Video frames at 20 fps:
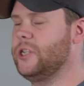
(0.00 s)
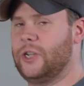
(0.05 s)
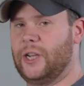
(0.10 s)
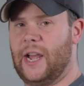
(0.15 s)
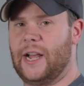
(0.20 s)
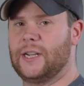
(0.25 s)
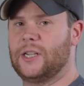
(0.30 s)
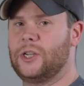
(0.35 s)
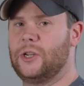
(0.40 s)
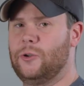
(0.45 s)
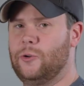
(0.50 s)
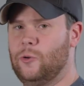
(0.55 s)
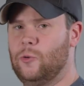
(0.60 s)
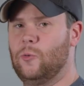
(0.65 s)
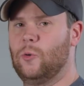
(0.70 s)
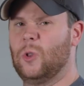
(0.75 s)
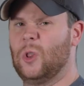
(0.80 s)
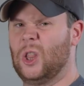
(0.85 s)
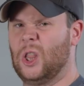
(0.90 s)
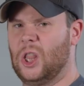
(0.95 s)
You got
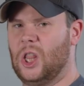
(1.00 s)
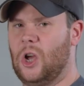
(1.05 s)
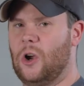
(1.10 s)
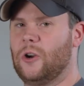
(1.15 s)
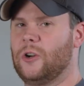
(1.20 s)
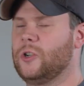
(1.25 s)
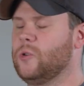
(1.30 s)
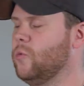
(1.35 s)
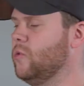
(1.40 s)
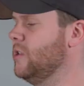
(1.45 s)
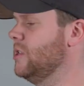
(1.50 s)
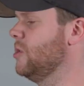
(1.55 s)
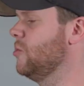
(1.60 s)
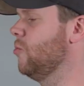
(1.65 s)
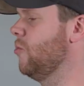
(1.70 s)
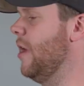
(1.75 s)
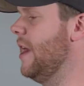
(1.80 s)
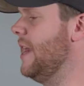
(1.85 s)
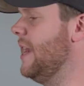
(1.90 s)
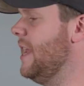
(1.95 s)
two large ones
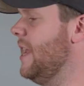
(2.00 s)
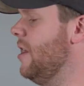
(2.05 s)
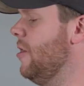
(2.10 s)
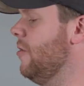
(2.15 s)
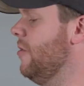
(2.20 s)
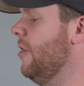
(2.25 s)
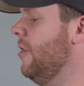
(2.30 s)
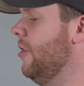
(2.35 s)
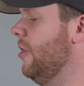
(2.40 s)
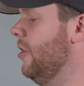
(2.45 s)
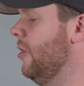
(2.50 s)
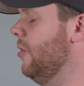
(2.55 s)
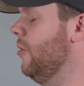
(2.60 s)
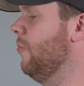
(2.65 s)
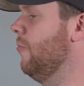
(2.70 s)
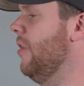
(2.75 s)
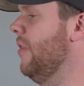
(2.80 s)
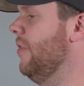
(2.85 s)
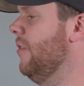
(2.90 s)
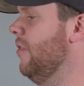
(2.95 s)
right here that are gonna
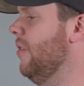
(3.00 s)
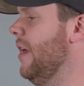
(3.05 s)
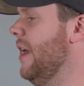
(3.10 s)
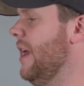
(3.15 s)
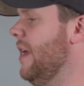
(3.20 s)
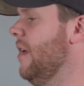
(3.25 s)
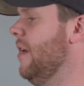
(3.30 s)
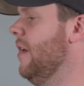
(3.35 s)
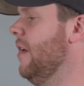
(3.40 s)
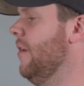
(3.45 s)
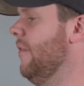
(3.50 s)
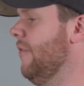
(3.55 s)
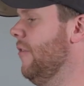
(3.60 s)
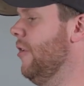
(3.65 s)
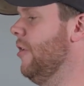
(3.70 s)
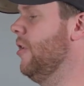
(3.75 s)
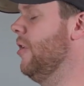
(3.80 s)
run the light for a